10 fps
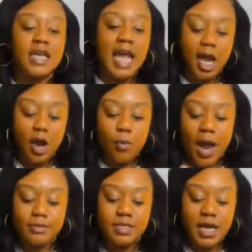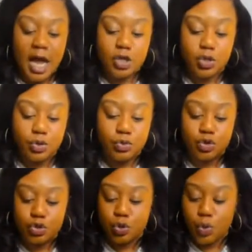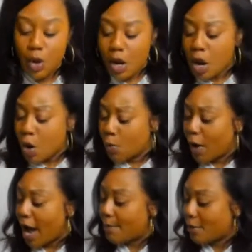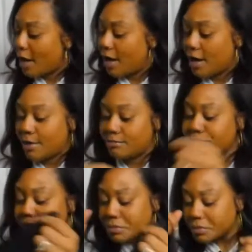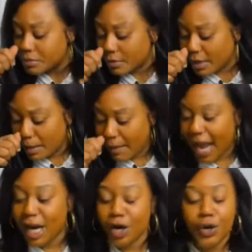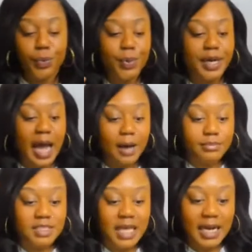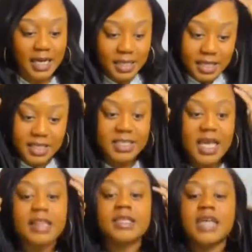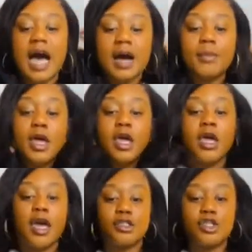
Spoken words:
and hair wraps that I use to wrap my hair when I'm setting this at the top. And